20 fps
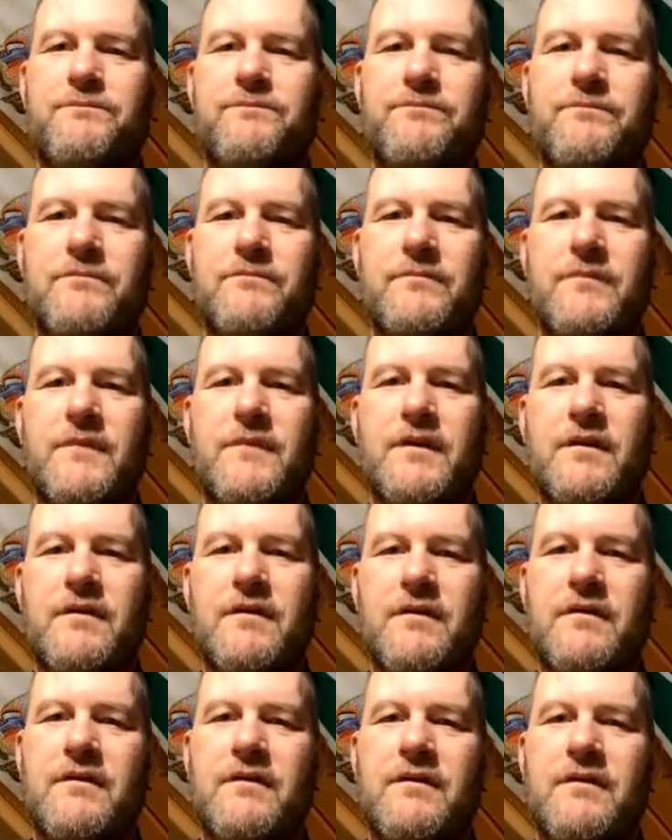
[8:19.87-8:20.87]

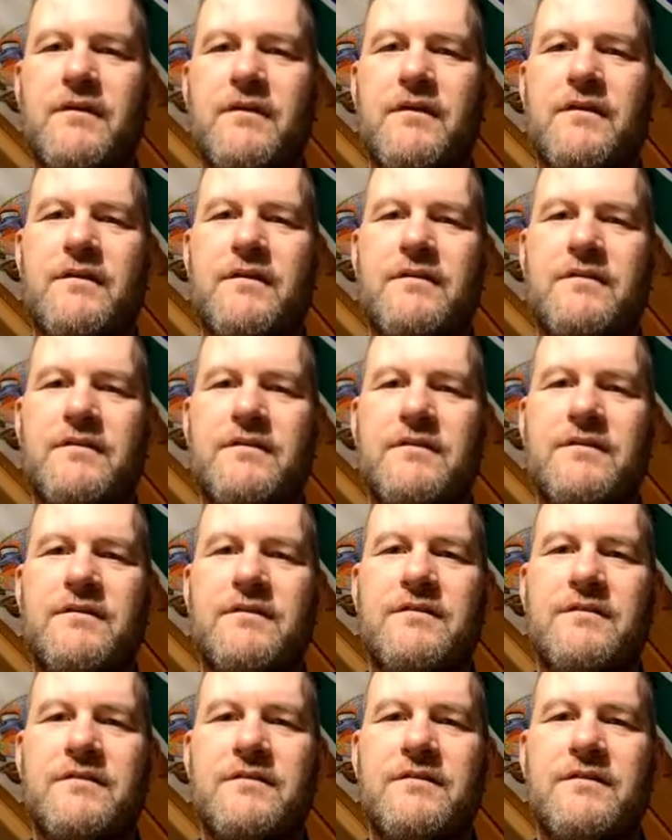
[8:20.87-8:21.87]

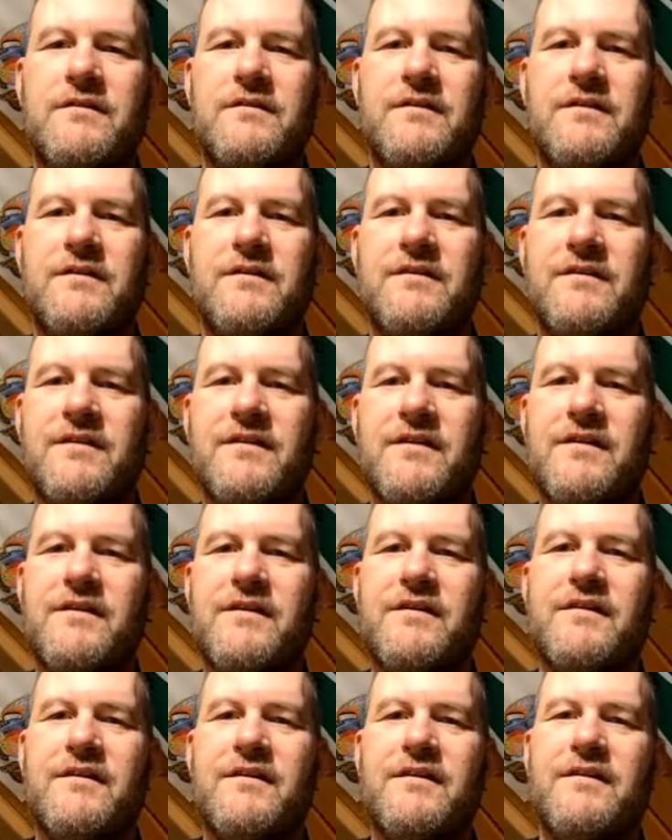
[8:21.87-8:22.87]

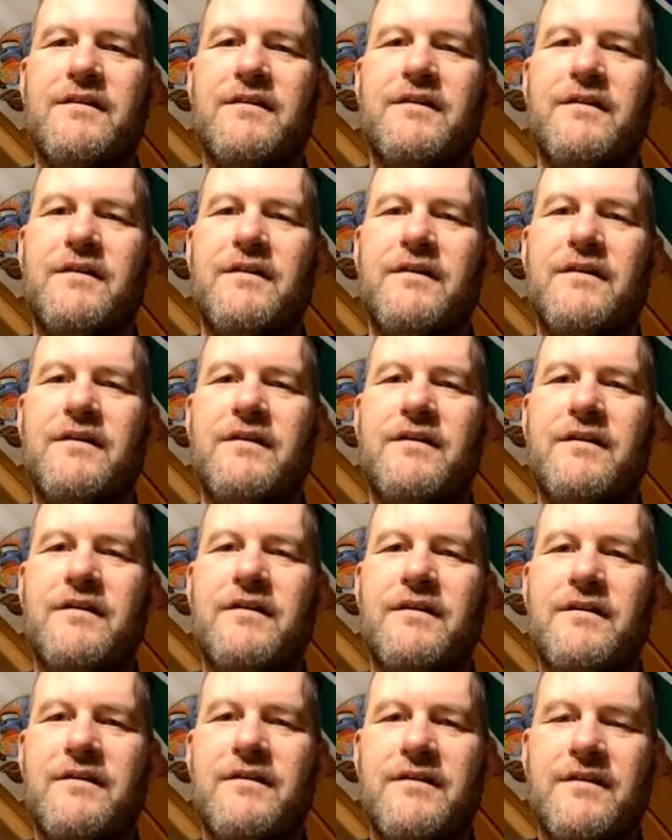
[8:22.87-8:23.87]

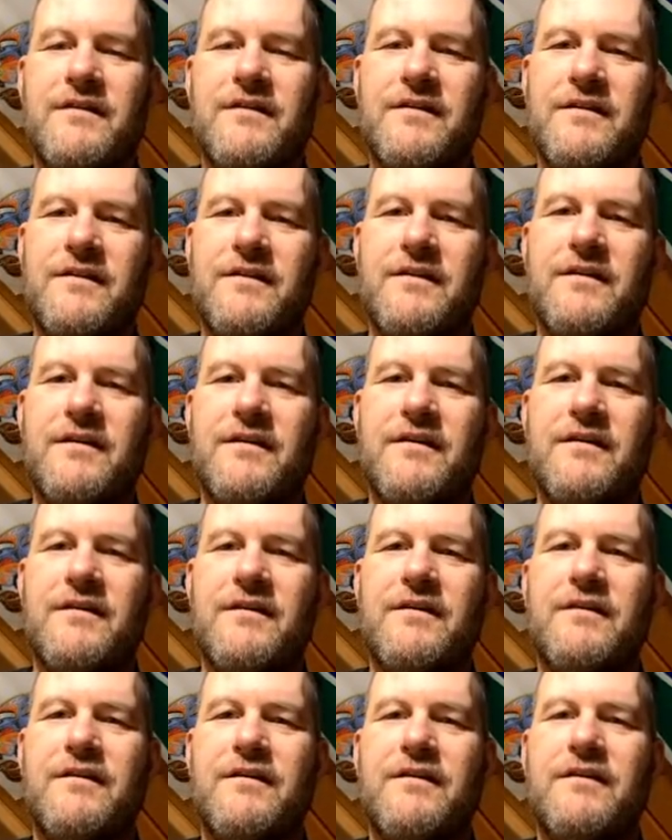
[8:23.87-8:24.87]

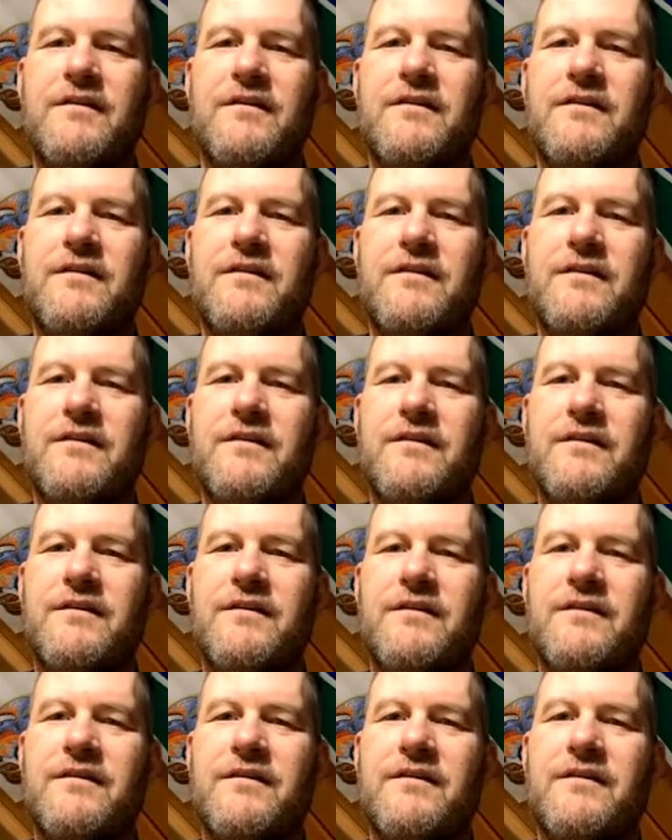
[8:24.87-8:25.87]

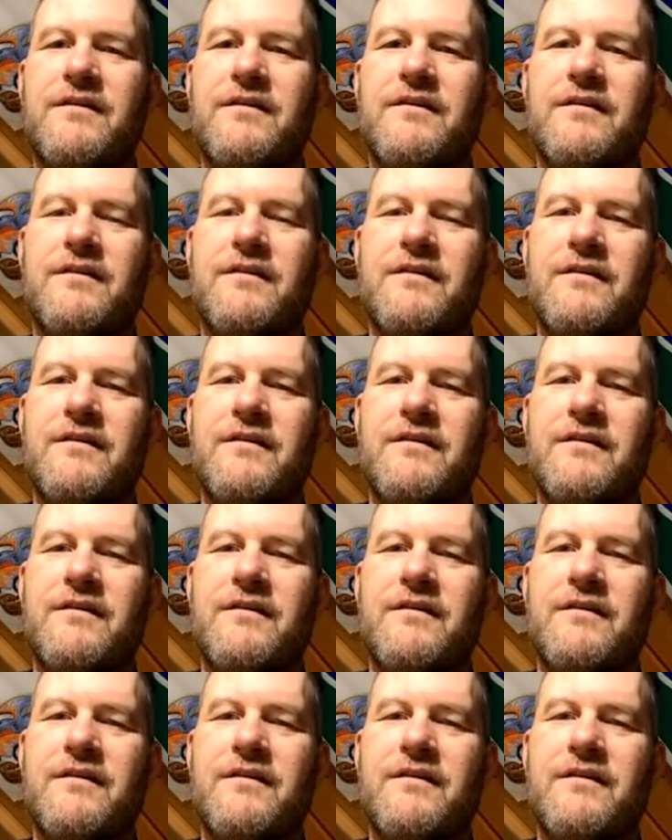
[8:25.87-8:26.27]
(not speaking)